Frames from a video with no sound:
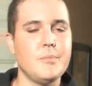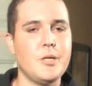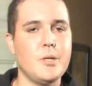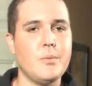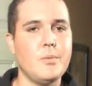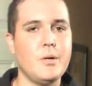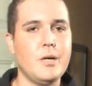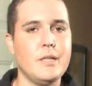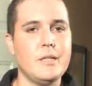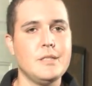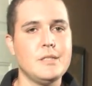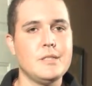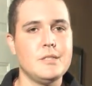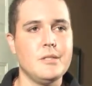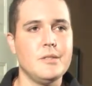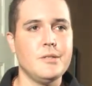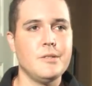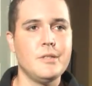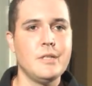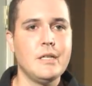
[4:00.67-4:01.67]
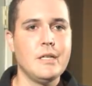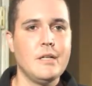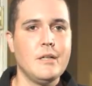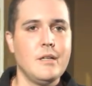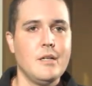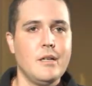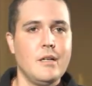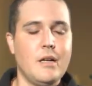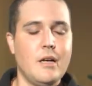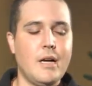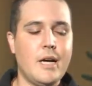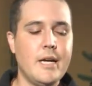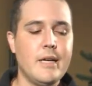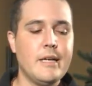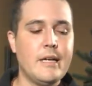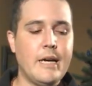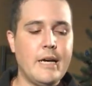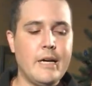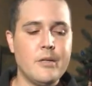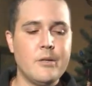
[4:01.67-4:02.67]
marijuana, so
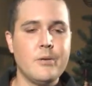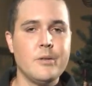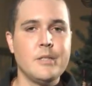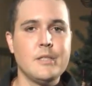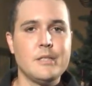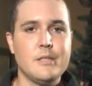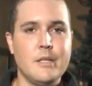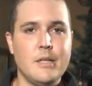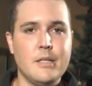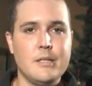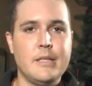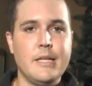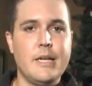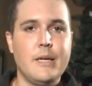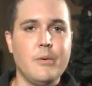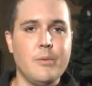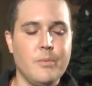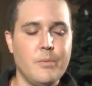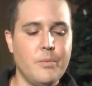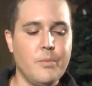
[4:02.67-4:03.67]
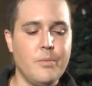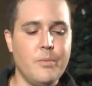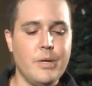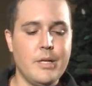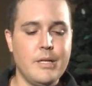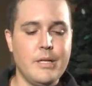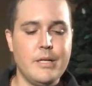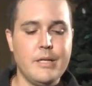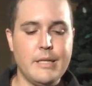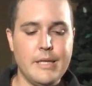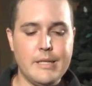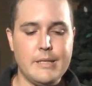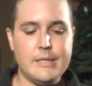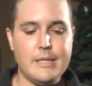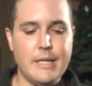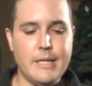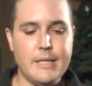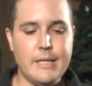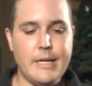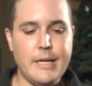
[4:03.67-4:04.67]
I had always thought that when they
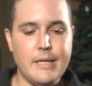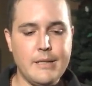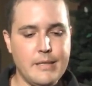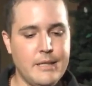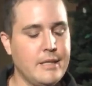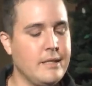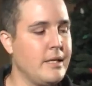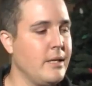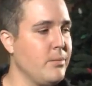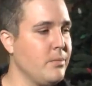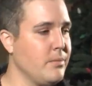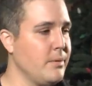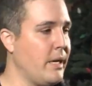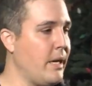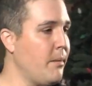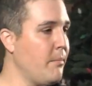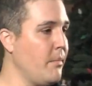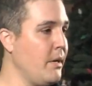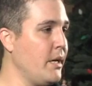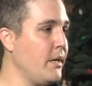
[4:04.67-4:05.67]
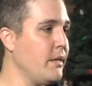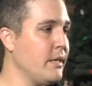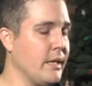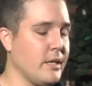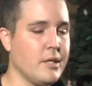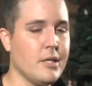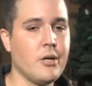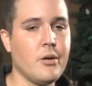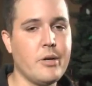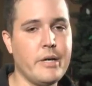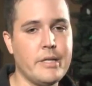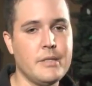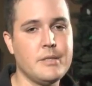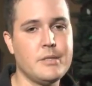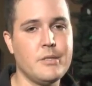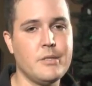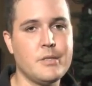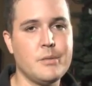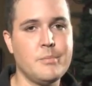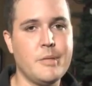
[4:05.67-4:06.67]
say that meant they could go ahead and
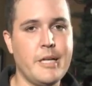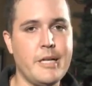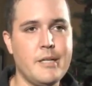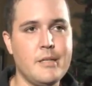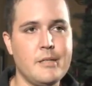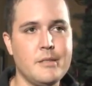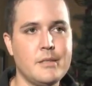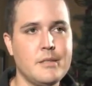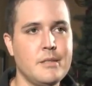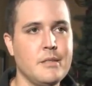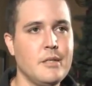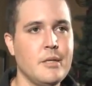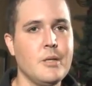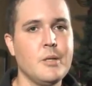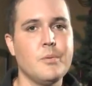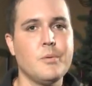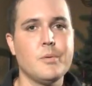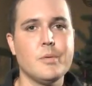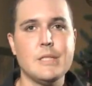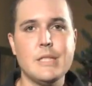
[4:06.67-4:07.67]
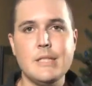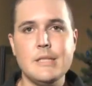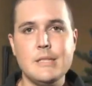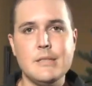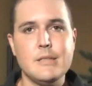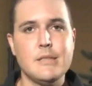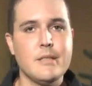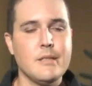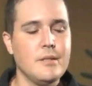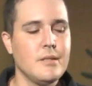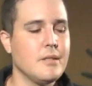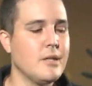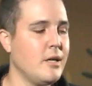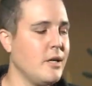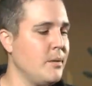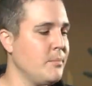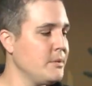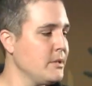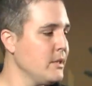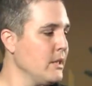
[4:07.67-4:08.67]
search my house. Well, these
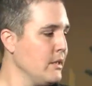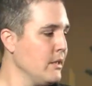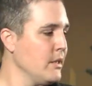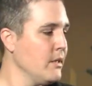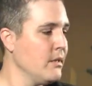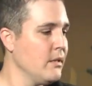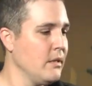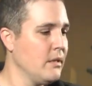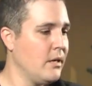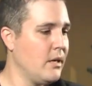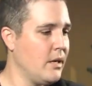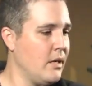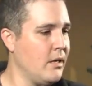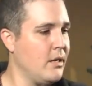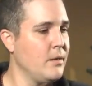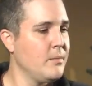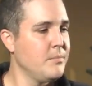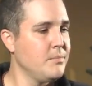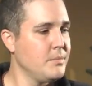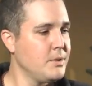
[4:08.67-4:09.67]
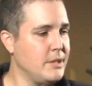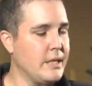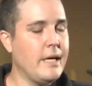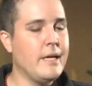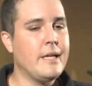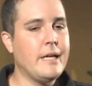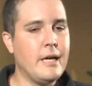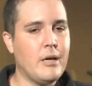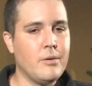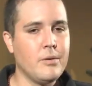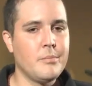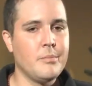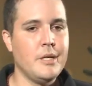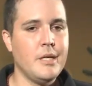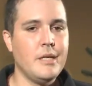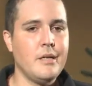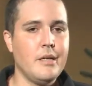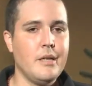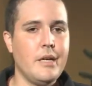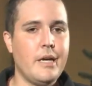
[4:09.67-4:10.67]
cops sat down with
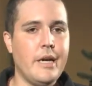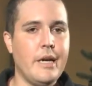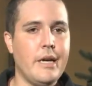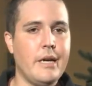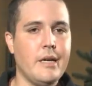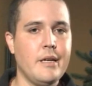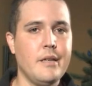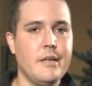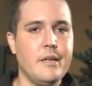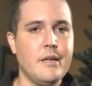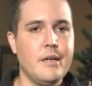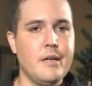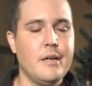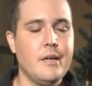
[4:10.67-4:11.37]
me and